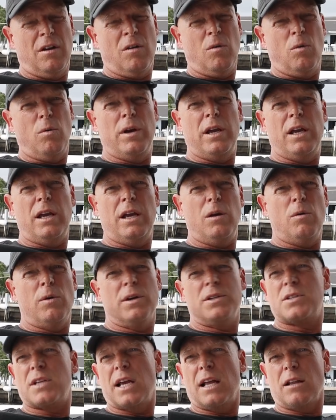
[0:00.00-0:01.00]
We
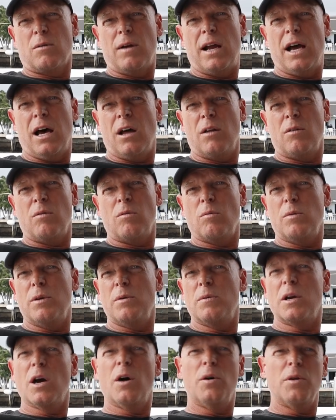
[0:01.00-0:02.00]
would sail around, we
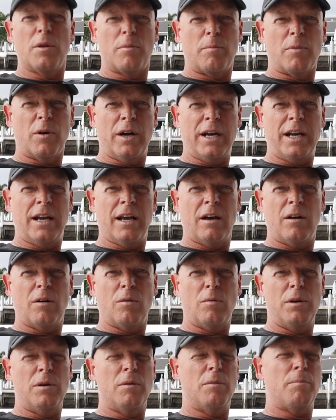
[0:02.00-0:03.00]
would go to the marina,
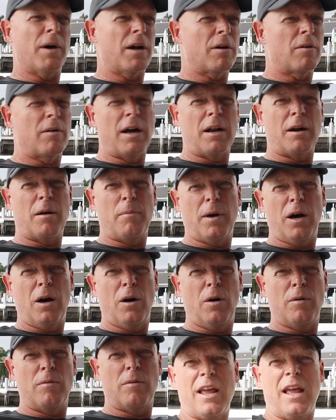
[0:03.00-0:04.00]
we would putt around our
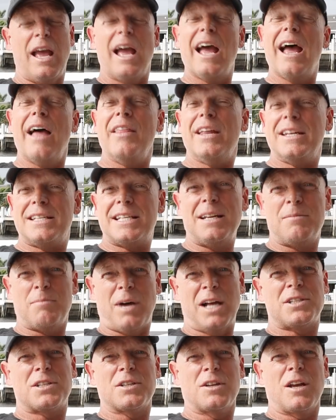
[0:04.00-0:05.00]
boat, and then 10
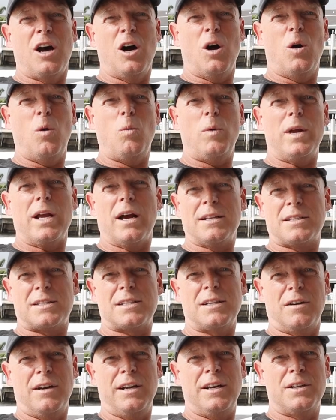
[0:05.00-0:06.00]
months ago, we got
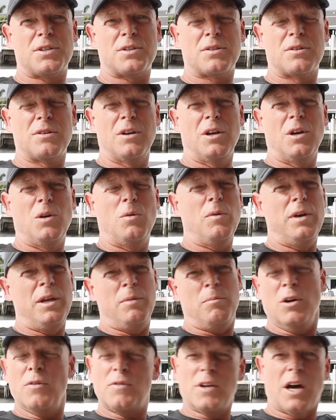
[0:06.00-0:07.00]
serious. We
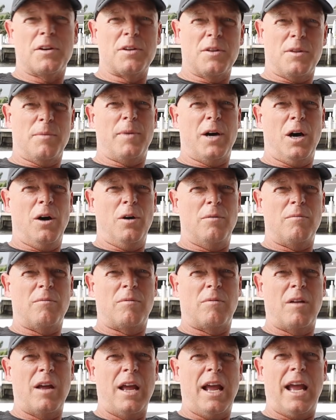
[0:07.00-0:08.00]
moved onto the boat,
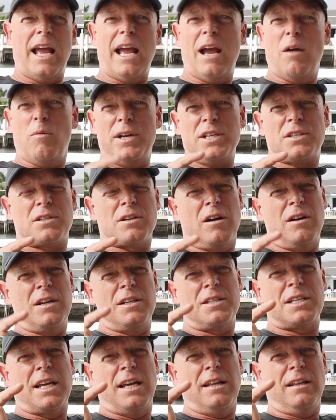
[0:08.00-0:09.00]
and we
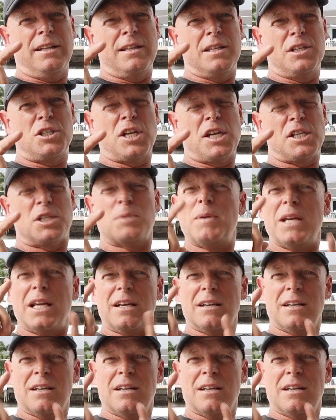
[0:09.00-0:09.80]
started sailing the Chesapeake